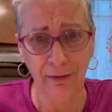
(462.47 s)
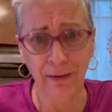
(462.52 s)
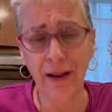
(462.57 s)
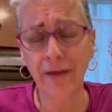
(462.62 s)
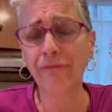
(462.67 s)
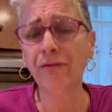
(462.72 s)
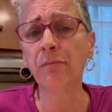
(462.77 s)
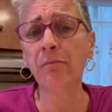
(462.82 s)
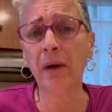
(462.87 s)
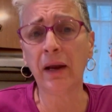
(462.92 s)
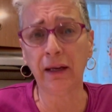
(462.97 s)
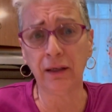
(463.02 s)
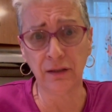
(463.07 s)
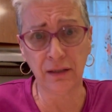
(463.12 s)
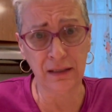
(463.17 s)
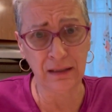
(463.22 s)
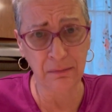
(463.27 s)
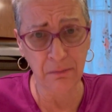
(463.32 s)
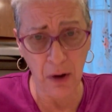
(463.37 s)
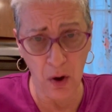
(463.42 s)
Never mind
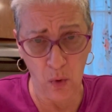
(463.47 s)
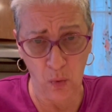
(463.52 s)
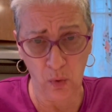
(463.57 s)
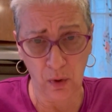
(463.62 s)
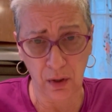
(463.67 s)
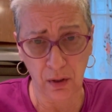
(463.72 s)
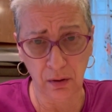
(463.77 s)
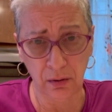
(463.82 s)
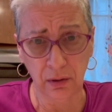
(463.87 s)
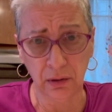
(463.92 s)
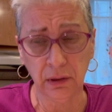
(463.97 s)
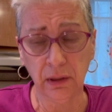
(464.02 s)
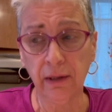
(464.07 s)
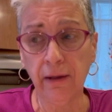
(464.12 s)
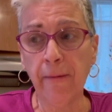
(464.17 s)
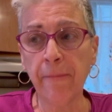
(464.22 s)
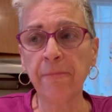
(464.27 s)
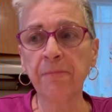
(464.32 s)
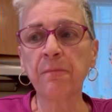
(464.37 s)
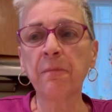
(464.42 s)
smoke,
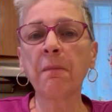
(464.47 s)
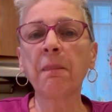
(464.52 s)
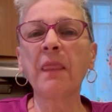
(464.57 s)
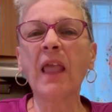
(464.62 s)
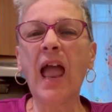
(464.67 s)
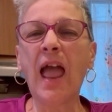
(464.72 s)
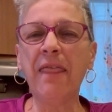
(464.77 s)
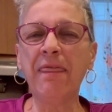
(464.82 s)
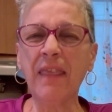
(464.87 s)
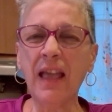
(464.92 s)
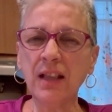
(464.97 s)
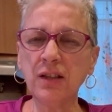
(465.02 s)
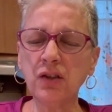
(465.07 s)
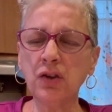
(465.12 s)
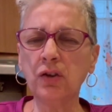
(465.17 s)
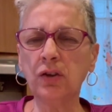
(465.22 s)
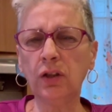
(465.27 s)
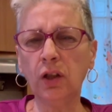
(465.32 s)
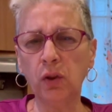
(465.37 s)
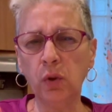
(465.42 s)
and that
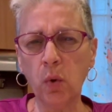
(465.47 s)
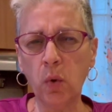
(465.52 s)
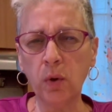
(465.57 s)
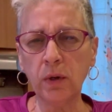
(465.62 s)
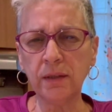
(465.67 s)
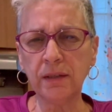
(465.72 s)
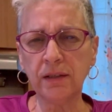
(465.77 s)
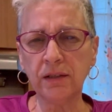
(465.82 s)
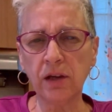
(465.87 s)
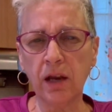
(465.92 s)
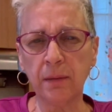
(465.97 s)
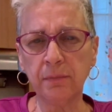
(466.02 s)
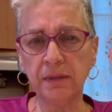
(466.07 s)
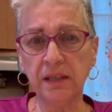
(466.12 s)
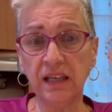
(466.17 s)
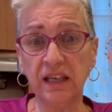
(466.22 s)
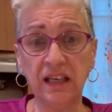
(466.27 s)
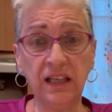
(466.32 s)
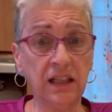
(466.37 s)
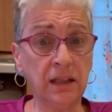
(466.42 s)
took the longest time
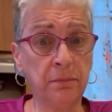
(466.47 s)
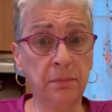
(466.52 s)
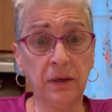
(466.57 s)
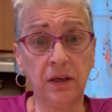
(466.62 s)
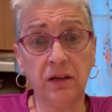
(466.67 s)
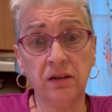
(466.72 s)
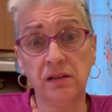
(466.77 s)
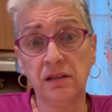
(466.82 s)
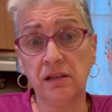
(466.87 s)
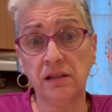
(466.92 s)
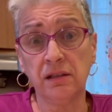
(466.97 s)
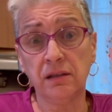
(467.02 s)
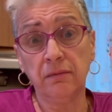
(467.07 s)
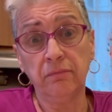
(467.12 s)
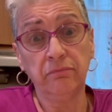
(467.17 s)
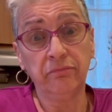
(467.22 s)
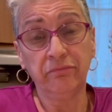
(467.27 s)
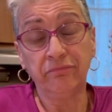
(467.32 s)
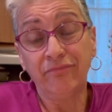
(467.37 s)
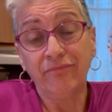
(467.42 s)
to heal because
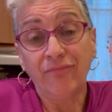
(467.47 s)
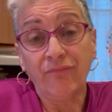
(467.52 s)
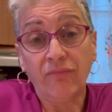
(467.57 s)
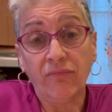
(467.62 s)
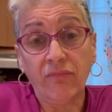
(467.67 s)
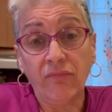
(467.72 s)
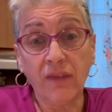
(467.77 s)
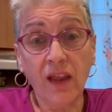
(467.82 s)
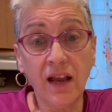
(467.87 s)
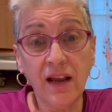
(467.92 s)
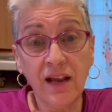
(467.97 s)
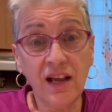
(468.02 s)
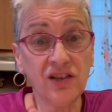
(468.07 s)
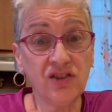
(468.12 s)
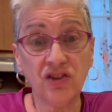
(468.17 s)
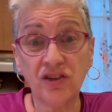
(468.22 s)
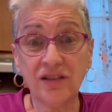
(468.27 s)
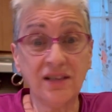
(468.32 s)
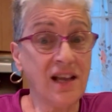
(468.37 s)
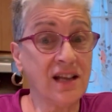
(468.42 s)

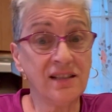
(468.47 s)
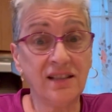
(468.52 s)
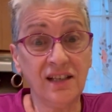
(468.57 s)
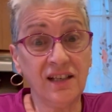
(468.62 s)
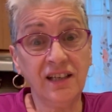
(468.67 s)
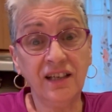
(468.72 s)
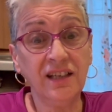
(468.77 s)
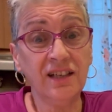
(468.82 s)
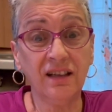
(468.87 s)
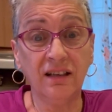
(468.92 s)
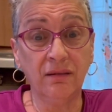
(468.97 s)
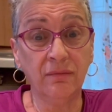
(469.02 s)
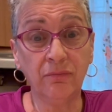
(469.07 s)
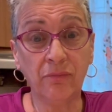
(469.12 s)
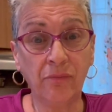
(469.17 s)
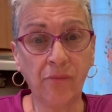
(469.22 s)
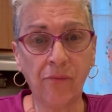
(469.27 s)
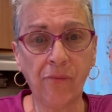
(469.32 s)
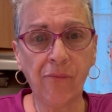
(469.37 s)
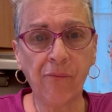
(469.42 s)
it's just not to heal.
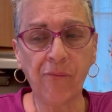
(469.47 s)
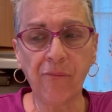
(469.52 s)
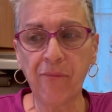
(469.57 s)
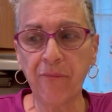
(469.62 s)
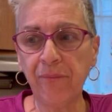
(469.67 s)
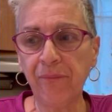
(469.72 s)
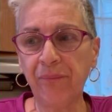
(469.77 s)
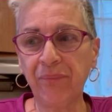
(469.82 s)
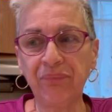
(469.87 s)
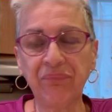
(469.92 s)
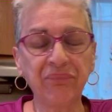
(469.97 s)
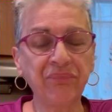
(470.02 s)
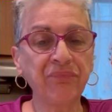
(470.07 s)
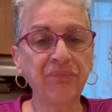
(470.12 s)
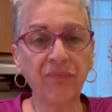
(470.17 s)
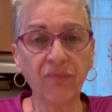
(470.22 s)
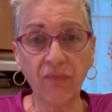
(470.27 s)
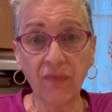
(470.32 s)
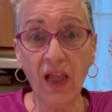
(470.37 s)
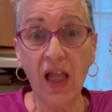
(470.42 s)

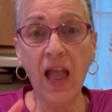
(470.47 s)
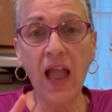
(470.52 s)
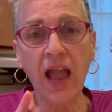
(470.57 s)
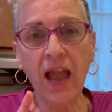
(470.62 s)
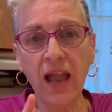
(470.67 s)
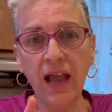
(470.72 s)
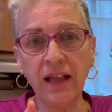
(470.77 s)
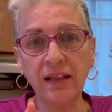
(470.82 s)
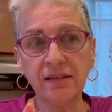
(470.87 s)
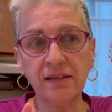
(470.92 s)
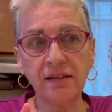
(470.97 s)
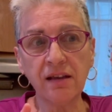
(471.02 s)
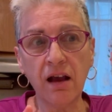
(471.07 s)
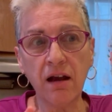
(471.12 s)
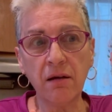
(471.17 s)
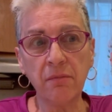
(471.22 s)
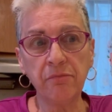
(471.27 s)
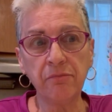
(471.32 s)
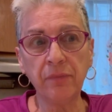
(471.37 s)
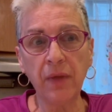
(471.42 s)
And
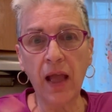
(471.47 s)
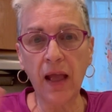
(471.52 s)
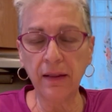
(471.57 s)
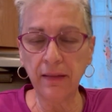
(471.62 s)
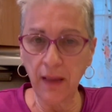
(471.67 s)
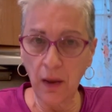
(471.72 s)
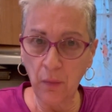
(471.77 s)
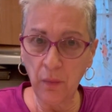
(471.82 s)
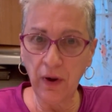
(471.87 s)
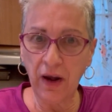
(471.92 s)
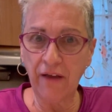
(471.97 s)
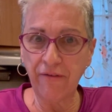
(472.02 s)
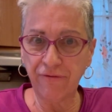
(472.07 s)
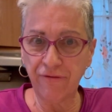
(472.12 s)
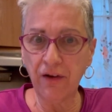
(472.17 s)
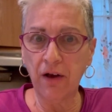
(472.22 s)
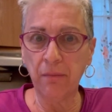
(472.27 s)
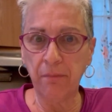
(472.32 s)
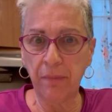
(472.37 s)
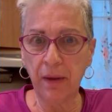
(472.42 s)
um, and then when I
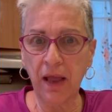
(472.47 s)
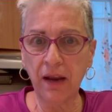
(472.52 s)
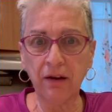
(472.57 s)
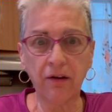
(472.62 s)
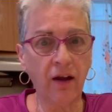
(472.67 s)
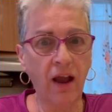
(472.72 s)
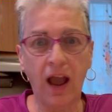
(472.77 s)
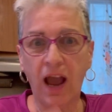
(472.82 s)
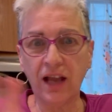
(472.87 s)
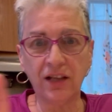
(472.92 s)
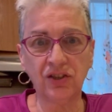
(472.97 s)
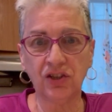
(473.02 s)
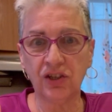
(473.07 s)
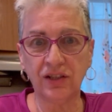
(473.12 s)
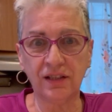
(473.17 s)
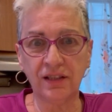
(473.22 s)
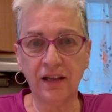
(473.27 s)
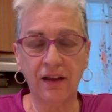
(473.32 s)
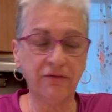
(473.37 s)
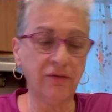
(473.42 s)
felt better, I
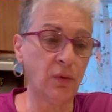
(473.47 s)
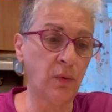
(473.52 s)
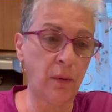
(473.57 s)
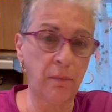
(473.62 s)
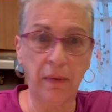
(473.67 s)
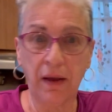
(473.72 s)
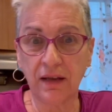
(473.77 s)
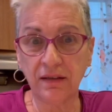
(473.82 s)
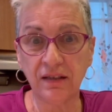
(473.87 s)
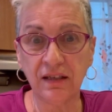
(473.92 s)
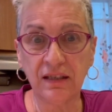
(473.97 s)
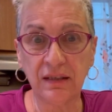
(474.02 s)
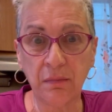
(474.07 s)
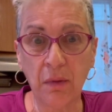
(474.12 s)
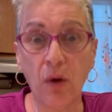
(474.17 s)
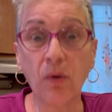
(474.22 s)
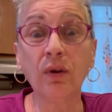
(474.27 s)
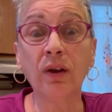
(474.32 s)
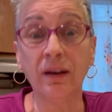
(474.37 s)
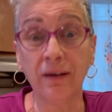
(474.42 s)
just never went back to
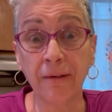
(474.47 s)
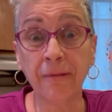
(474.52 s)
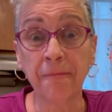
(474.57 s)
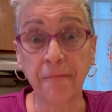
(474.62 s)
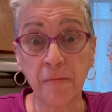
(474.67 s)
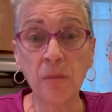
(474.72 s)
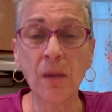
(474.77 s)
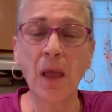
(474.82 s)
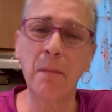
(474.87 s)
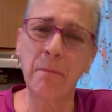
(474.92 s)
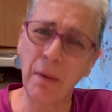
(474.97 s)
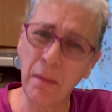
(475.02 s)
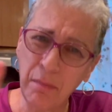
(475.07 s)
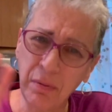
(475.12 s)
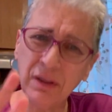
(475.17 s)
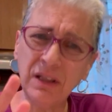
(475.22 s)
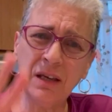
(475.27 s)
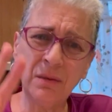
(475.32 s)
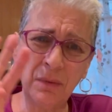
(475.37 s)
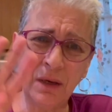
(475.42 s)
smoking. But
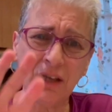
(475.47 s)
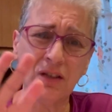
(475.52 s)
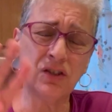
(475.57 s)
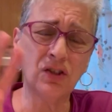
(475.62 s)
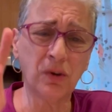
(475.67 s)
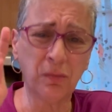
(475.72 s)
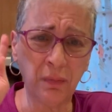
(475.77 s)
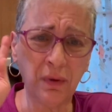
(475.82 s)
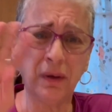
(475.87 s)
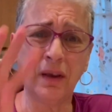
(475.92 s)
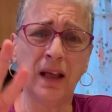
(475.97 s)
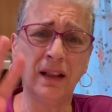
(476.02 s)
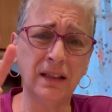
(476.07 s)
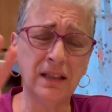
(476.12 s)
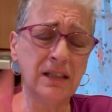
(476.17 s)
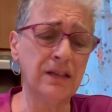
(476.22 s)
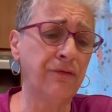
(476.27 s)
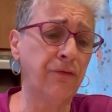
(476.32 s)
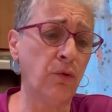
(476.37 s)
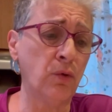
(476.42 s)
believe me, it took me at
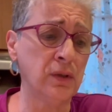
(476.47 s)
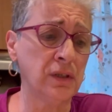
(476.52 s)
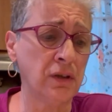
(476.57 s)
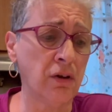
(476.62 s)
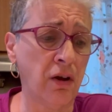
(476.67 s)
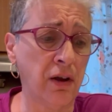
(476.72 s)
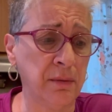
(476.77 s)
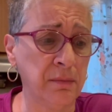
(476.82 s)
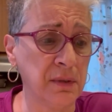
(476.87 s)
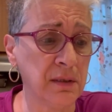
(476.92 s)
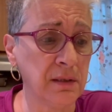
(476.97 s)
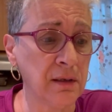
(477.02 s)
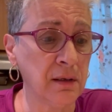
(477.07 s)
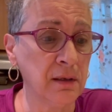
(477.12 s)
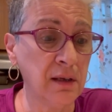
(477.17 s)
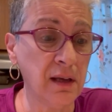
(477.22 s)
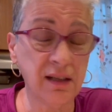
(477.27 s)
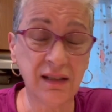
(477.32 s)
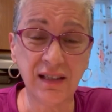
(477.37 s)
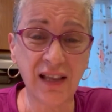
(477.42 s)
least four times.
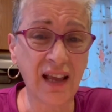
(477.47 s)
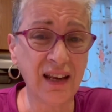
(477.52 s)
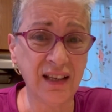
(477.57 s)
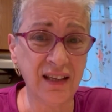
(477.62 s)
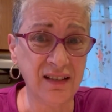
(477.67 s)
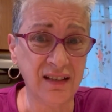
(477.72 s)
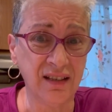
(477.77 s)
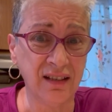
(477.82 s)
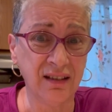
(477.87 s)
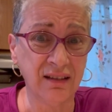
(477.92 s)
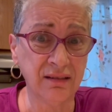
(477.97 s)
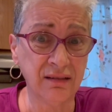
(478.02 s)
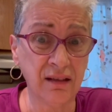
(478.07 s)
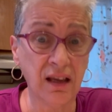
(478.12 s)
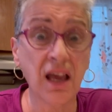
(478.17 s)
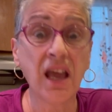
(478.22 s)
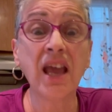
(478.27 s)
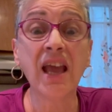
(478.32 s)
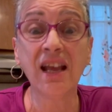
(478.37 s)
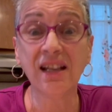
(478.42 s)
It's not easy.
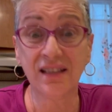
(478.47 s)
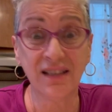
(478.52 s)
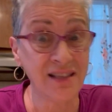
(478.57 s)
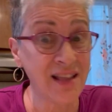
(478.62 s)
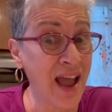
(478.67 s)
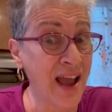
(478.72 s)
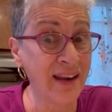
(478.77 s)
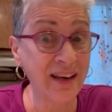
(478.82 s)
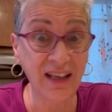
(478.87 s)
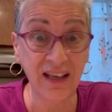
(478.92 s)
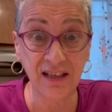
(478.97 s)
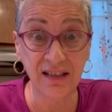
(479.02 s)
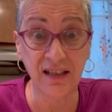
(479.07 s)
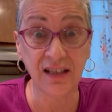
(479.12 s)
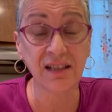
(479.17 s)
It's not easy.